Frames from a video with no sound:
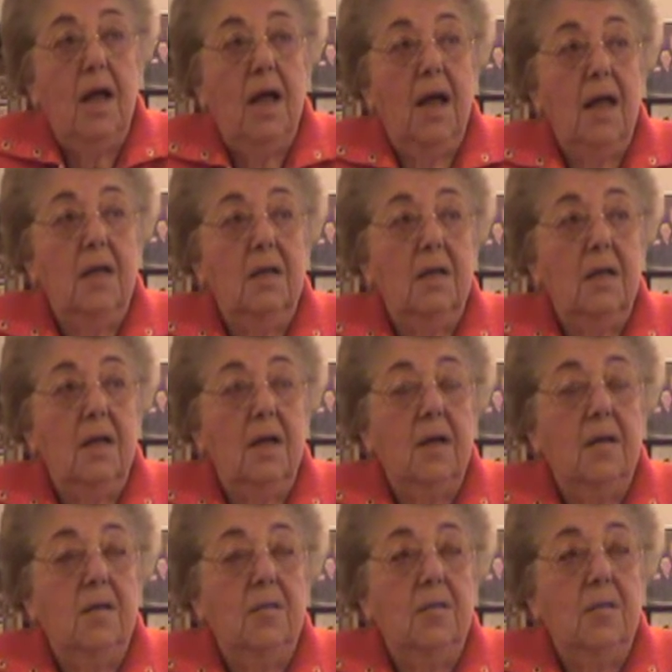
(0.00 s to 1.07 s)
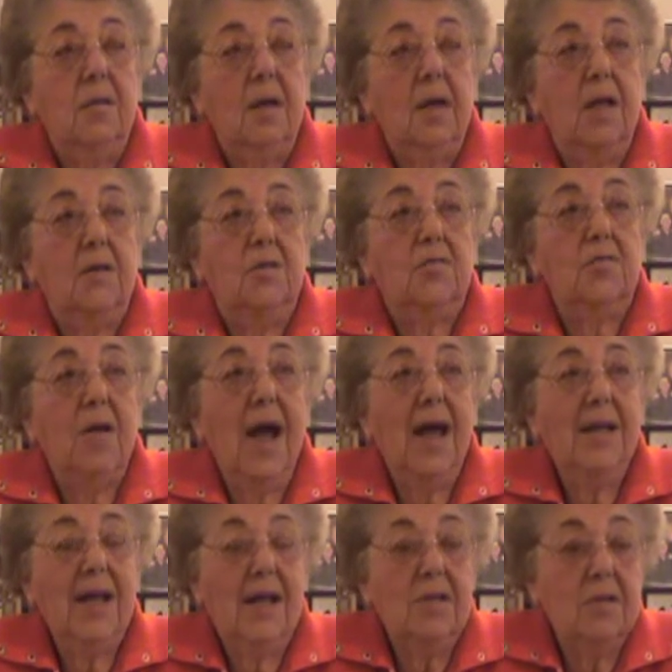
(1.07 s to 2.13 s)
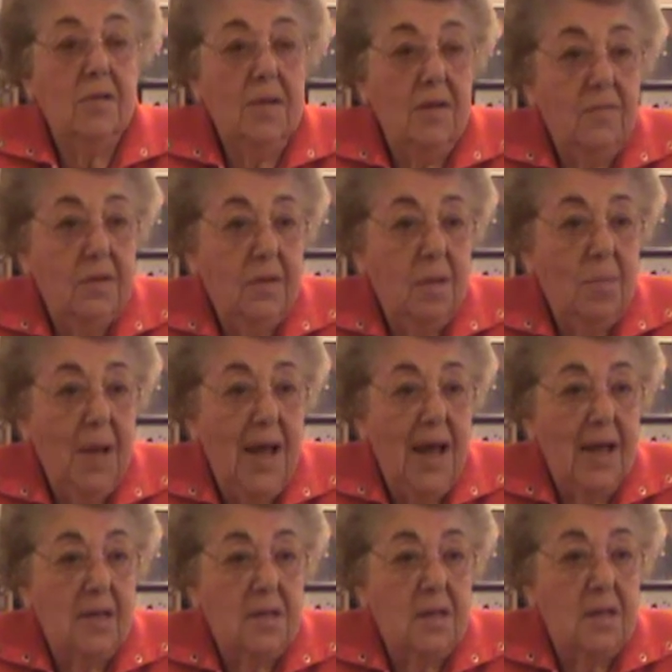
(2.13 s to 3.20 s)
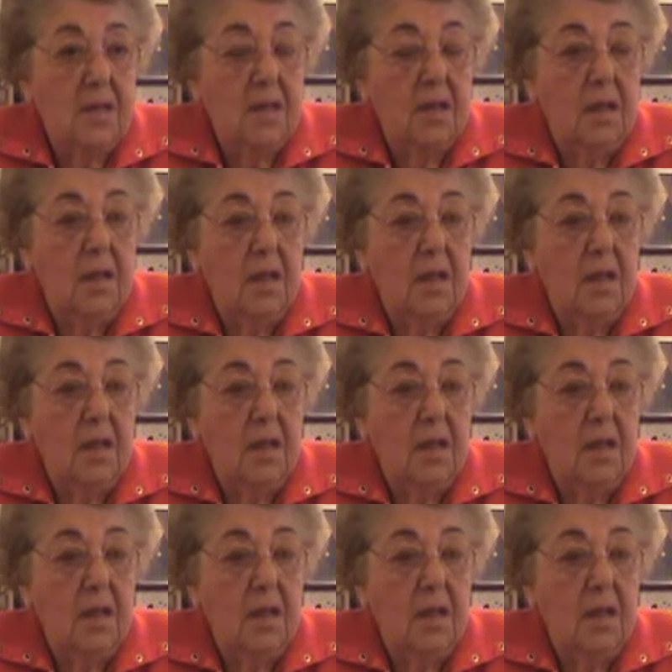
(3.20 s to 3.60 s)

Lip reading: and try not to live in the past.